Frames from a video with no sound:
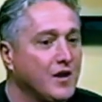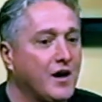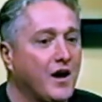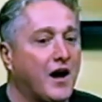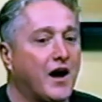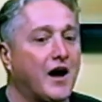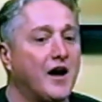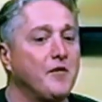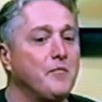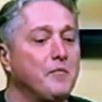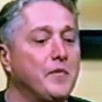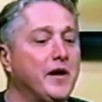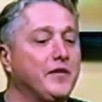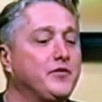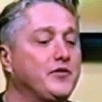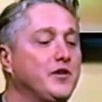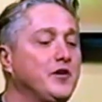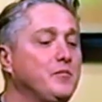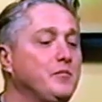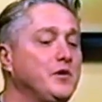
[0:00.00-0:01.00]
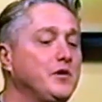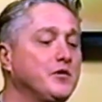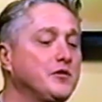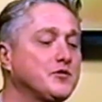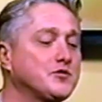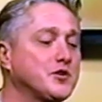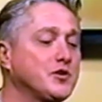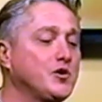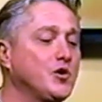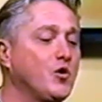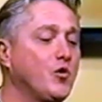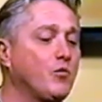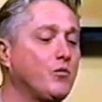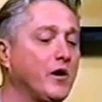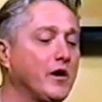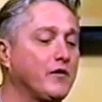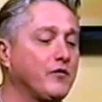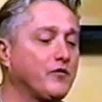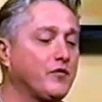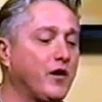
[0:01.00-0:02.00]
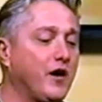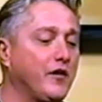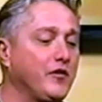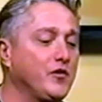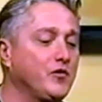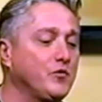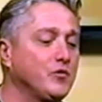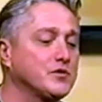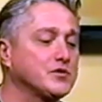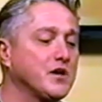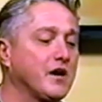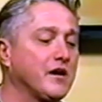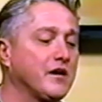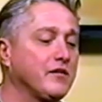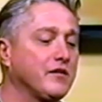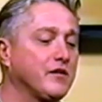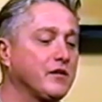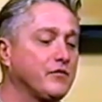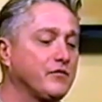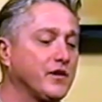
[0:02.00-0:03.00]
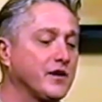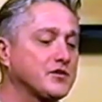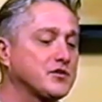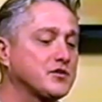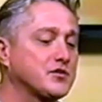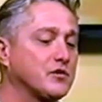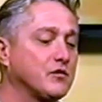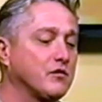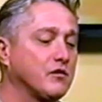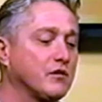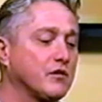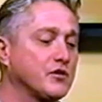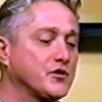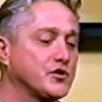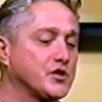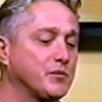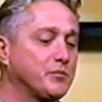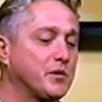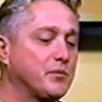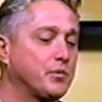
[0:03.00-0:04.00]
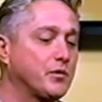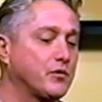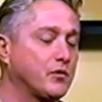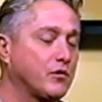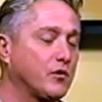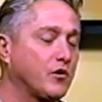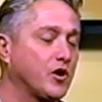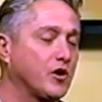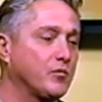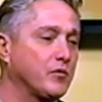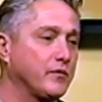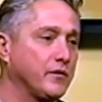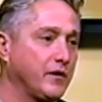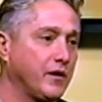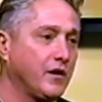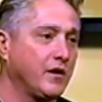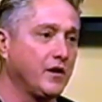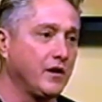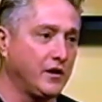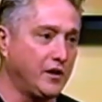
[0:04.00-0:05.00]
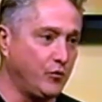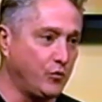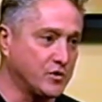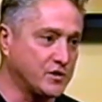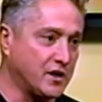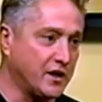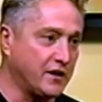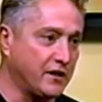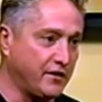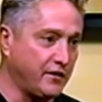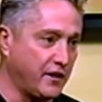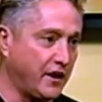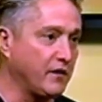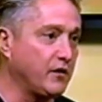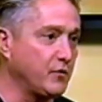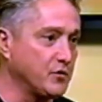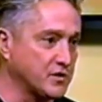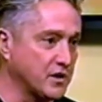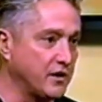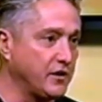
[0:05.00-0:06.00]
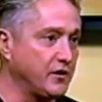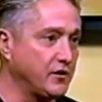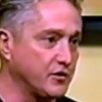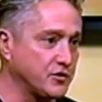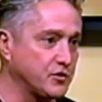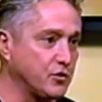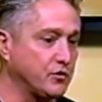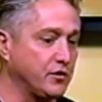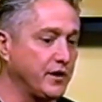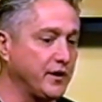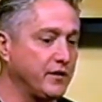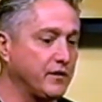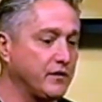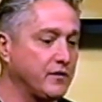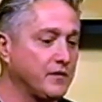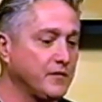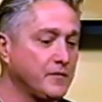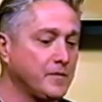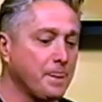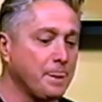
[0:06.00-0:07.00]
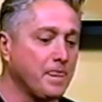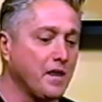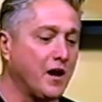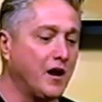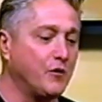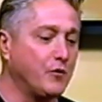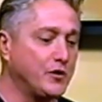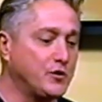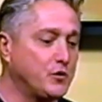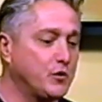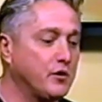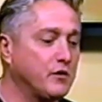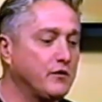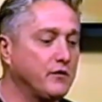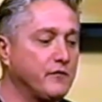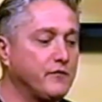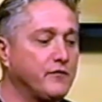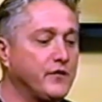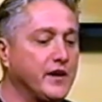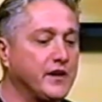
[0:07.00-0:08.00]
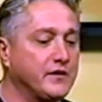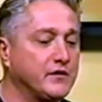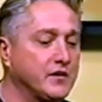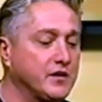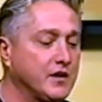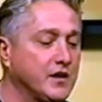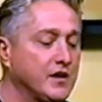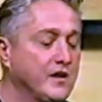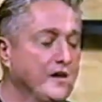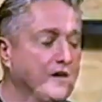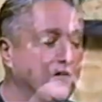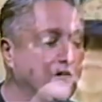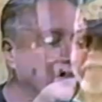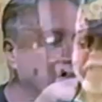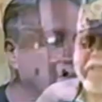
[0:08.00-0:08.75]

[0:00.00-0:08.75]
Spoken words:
I met them years ago. My father was on the Vestal, a ship at Pearl Harbor. He was on then, he was on a year or so later. I went to an event that